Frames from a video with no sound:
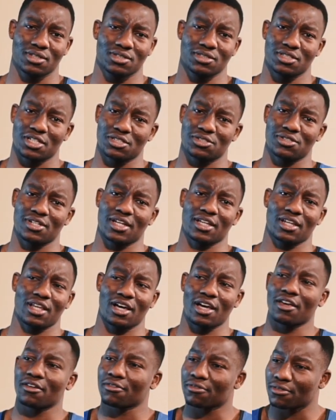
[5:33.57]
day-to-day
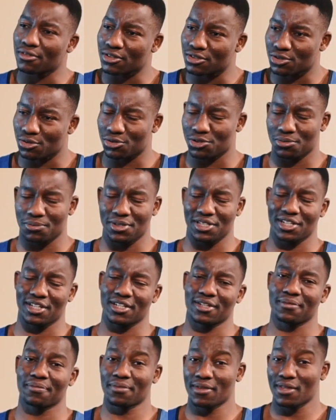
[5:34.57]
life, social media,